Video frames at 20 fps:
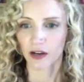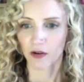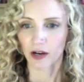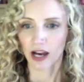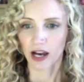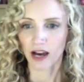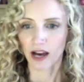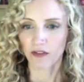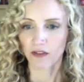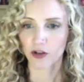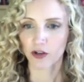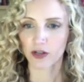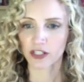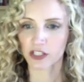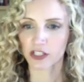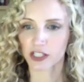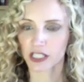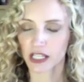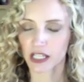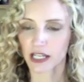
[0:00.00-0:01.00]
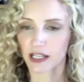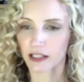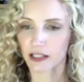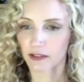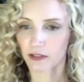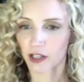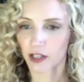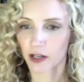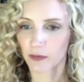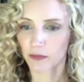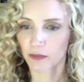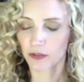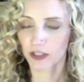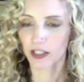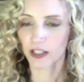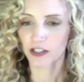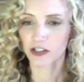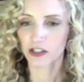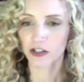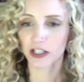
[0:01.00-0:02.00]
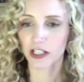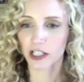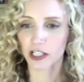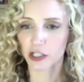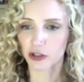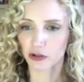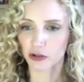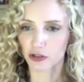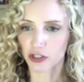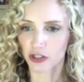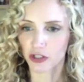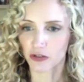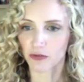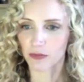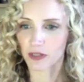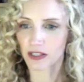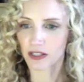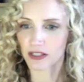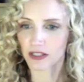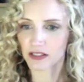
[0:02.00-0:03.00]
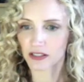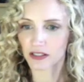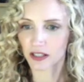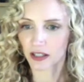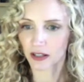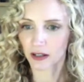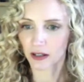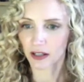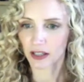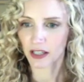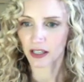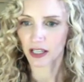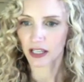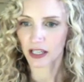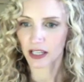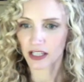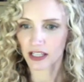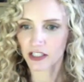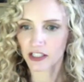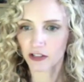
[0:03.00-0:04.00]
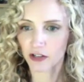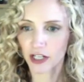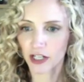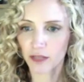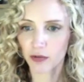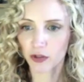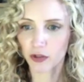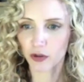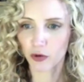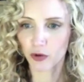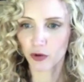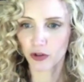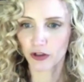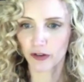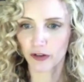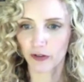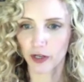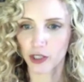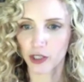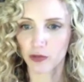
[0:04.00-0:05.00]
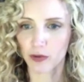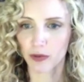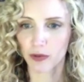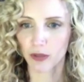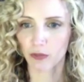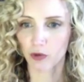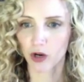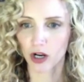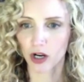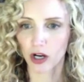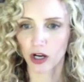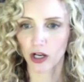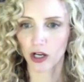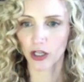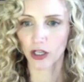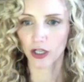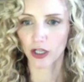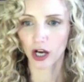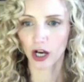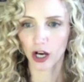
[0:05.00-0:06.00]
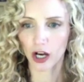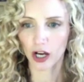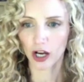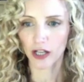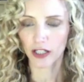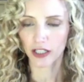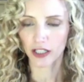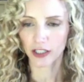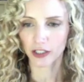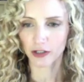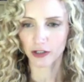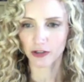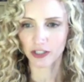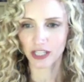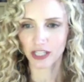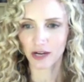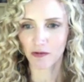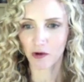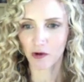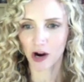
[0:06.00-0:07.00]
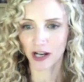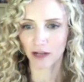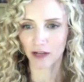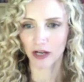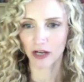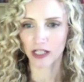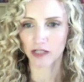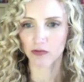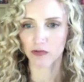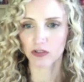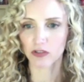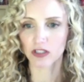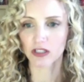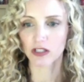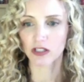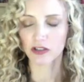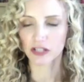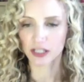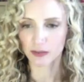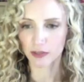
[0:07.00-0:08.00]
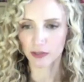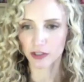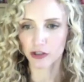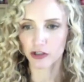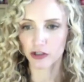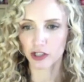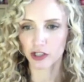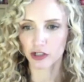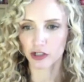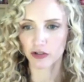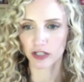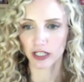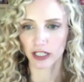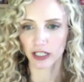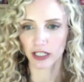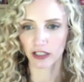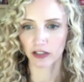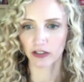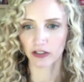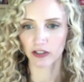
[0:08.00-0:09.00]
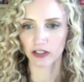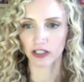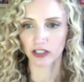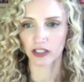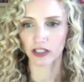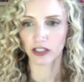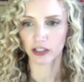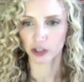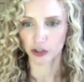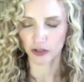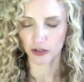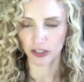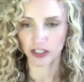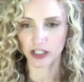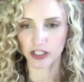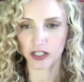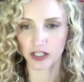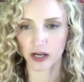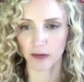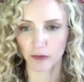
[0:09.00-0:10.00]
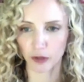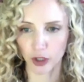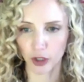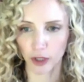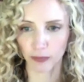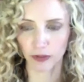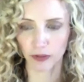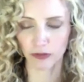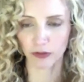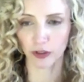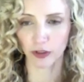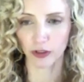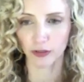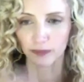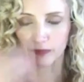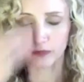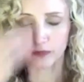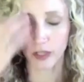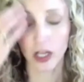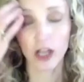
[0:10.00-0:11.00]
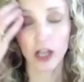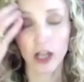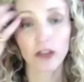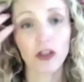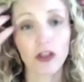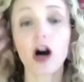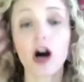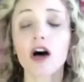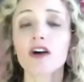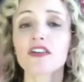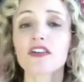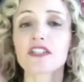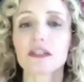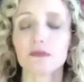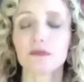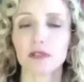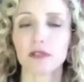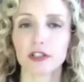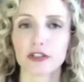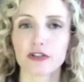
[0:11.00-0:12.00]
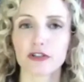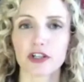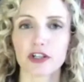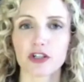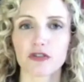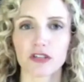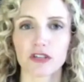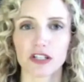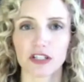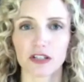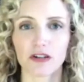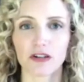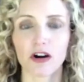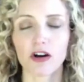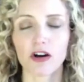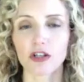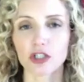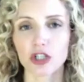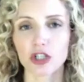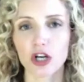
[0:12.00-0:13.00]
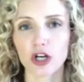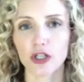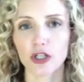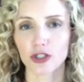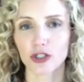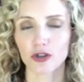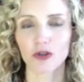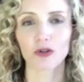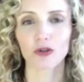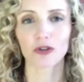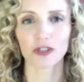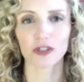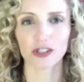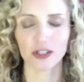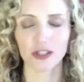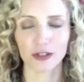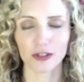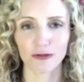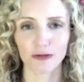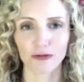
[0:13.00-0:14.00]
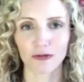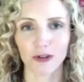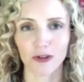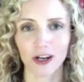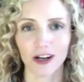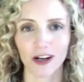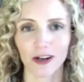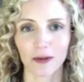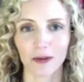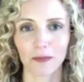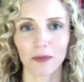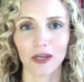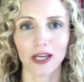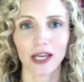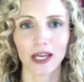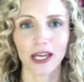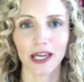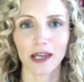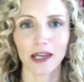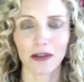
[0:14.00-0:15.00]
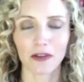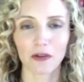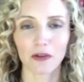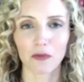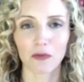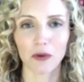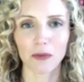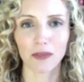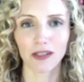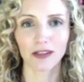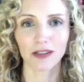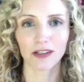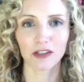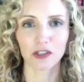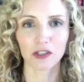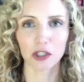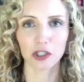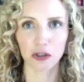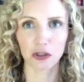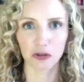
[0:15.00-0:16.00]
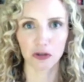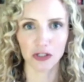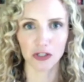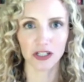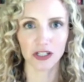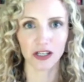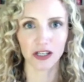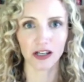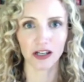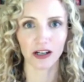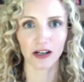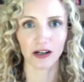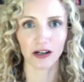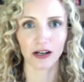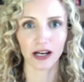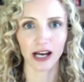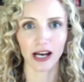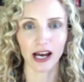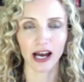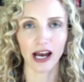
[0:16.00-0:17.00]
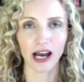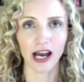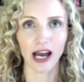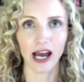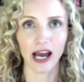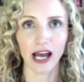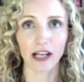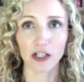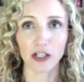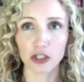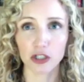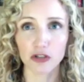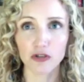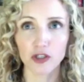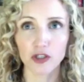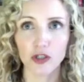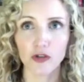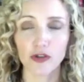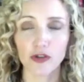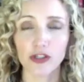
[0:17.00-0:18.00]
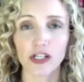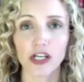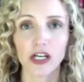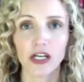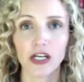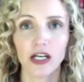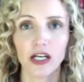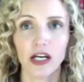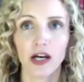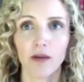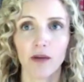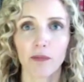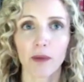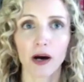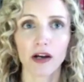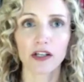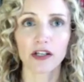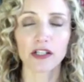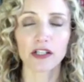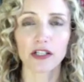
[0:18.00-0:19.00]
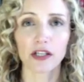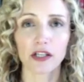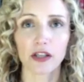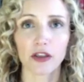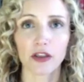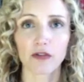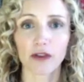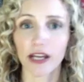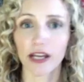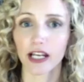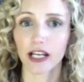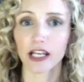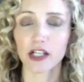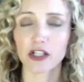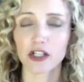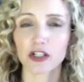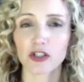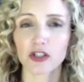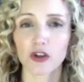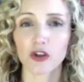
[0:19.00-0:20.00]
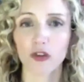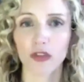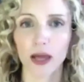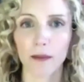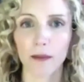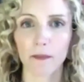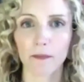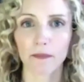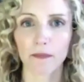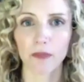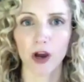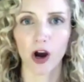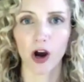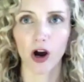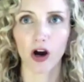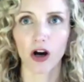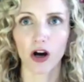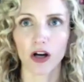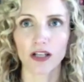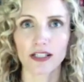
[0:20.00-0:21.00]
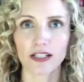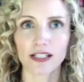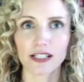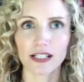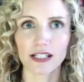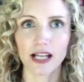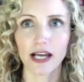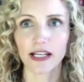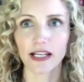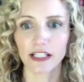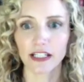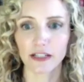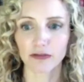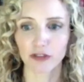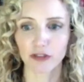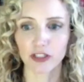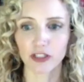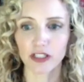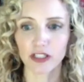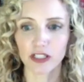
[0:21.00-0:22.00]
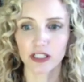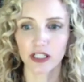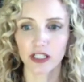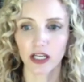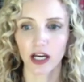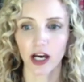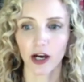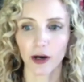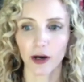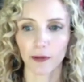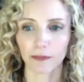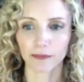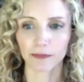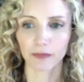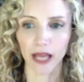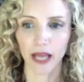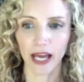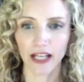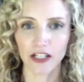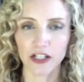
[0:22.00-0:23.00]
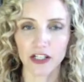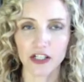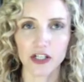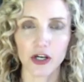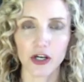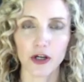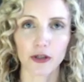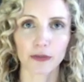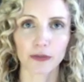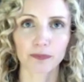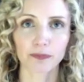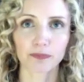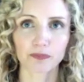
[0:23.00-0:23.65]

have a question here. Um, it's only initials, so uh, uh, it's incredible that ordinary French women were heard and used their wily ways. Was there no similar judiciary in England during this time for common folk? there are similar judiciaries, there are church courts um, it, that women can use uh, and do use, but the regulations on them are slightly different. Um, and so,